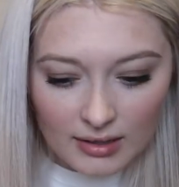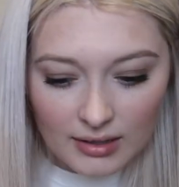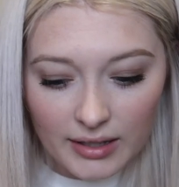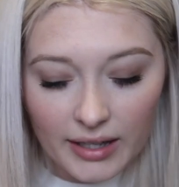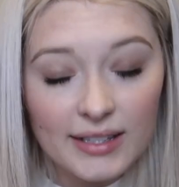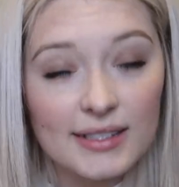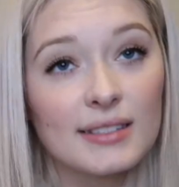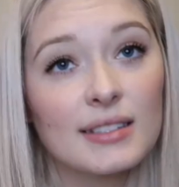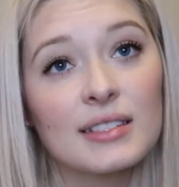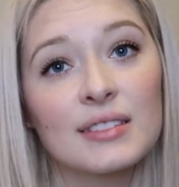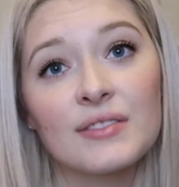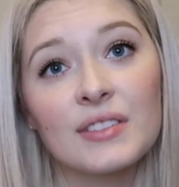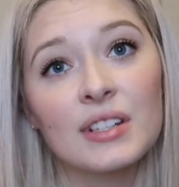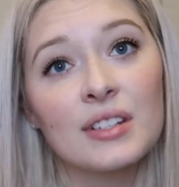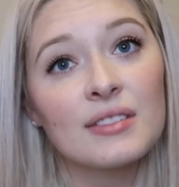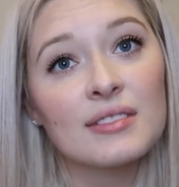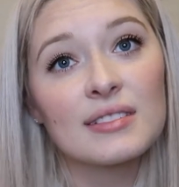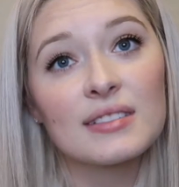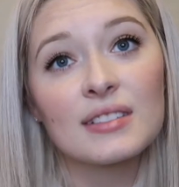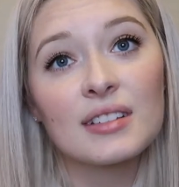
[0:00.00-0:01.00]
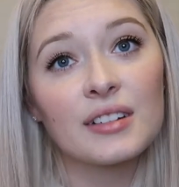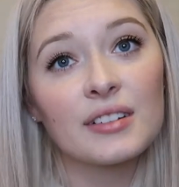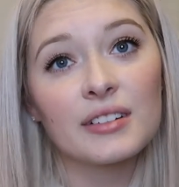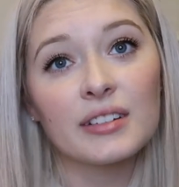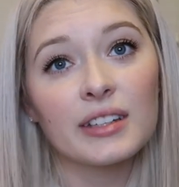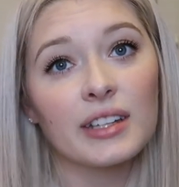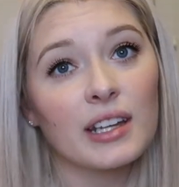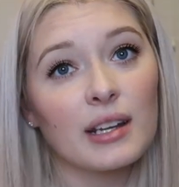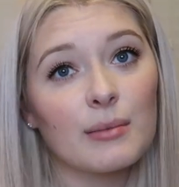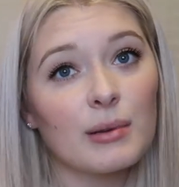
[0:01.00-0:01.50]
Guys, this video is
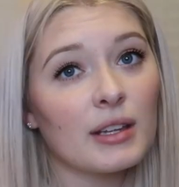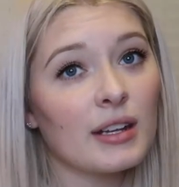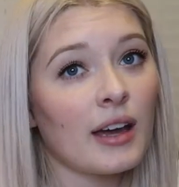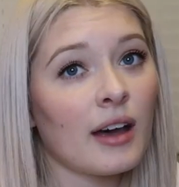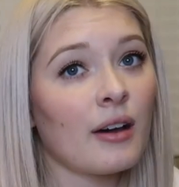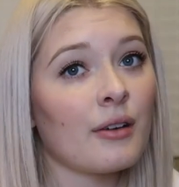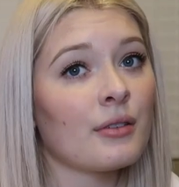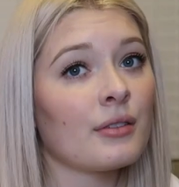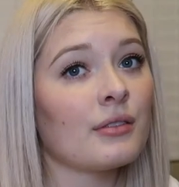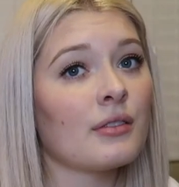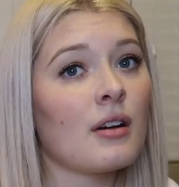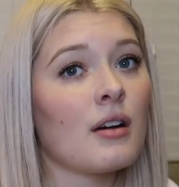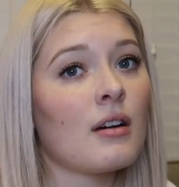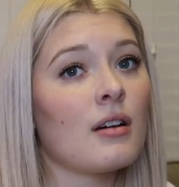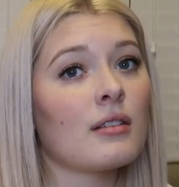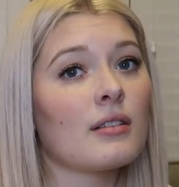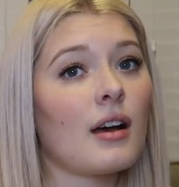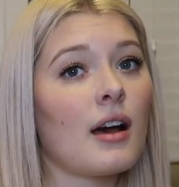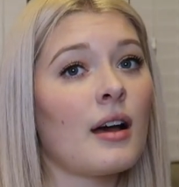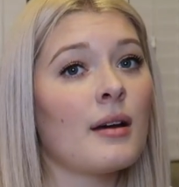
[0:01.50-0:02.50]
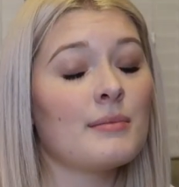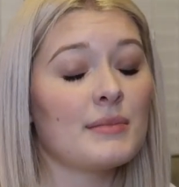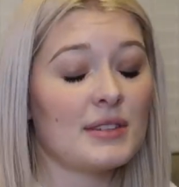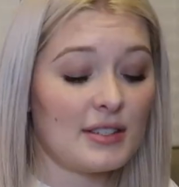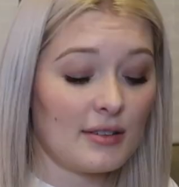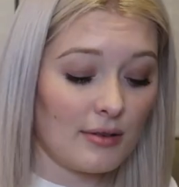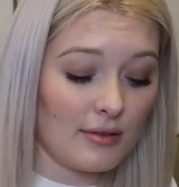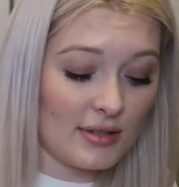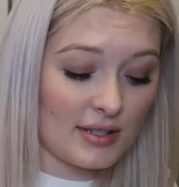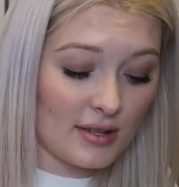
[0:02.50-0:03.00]
literally gonna be an hour long. I'm
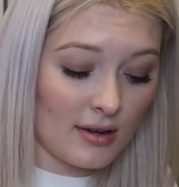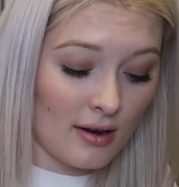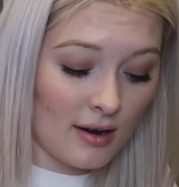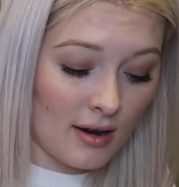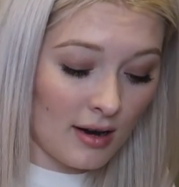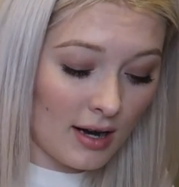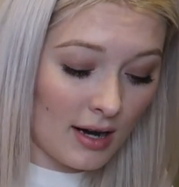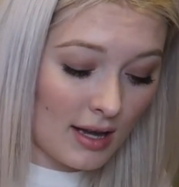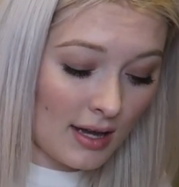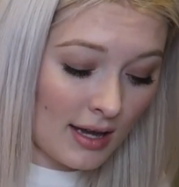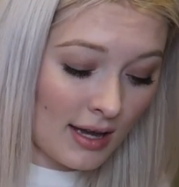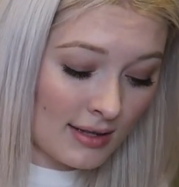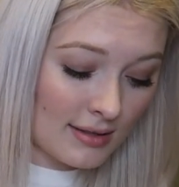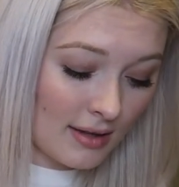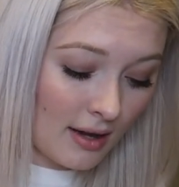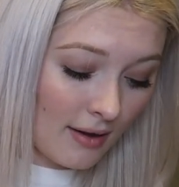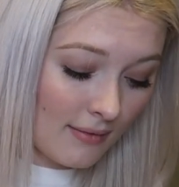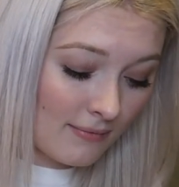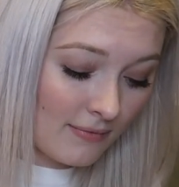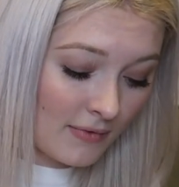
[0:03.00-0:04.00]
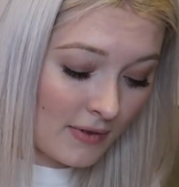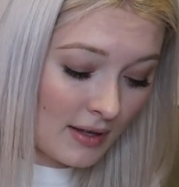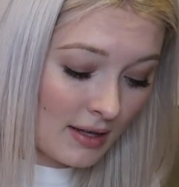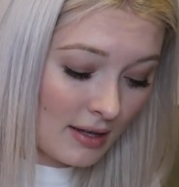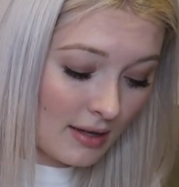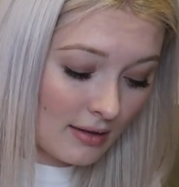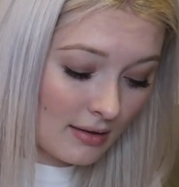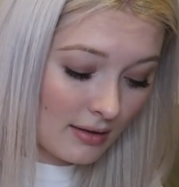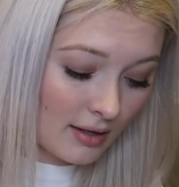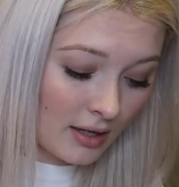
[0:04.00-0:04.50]
so sorry. Get
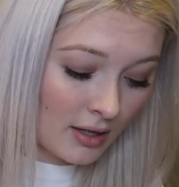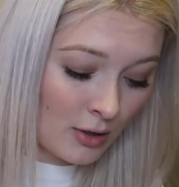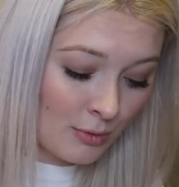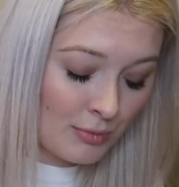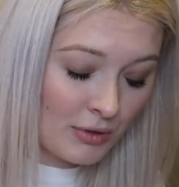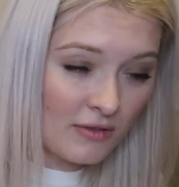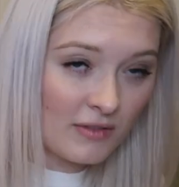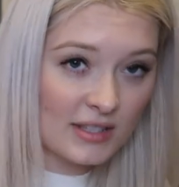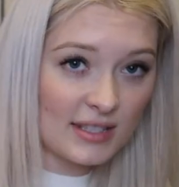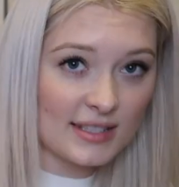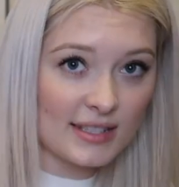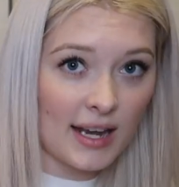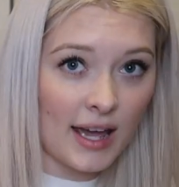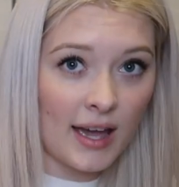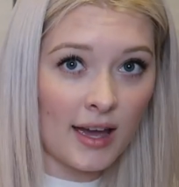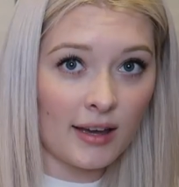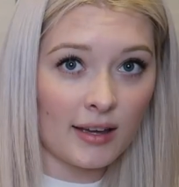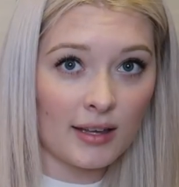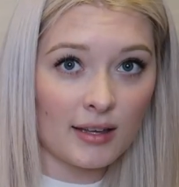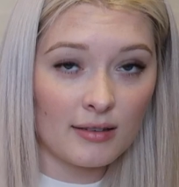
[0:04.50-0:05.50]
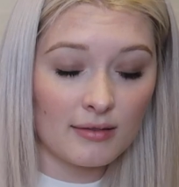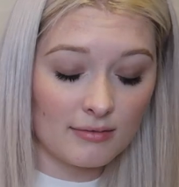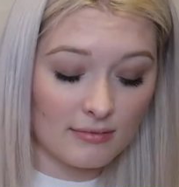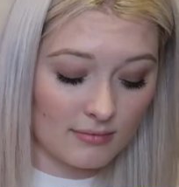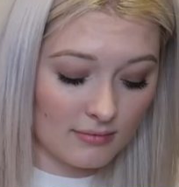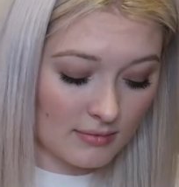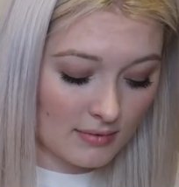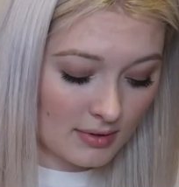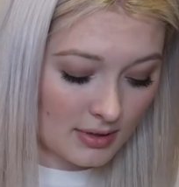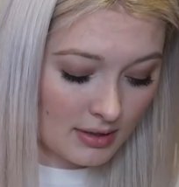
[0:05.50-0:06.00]
comfy. I hope you have a snack.
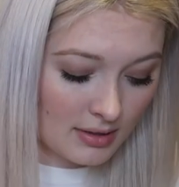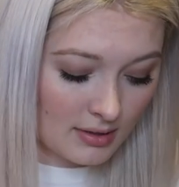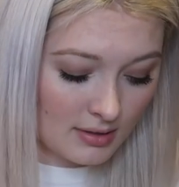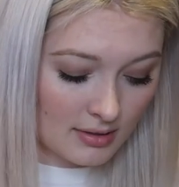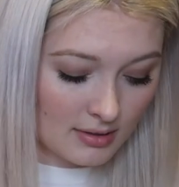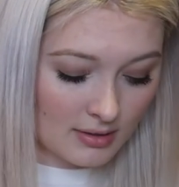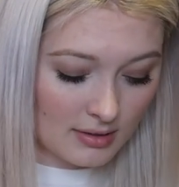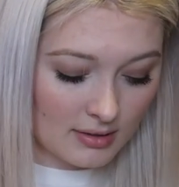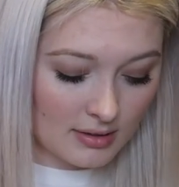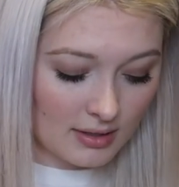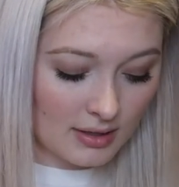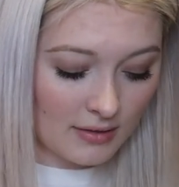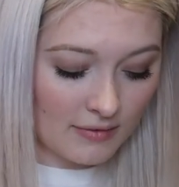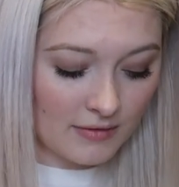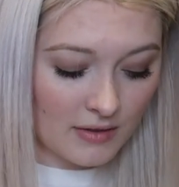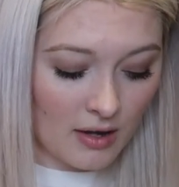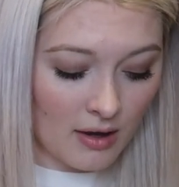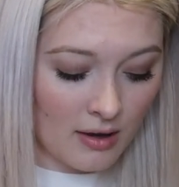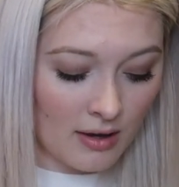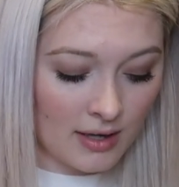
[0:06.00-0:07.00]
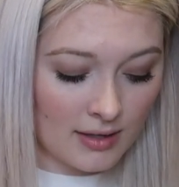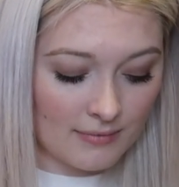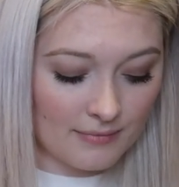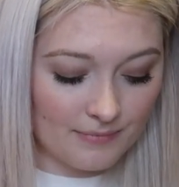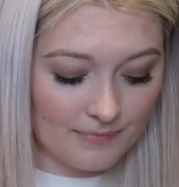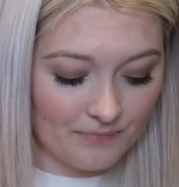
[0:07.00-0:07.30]
If not,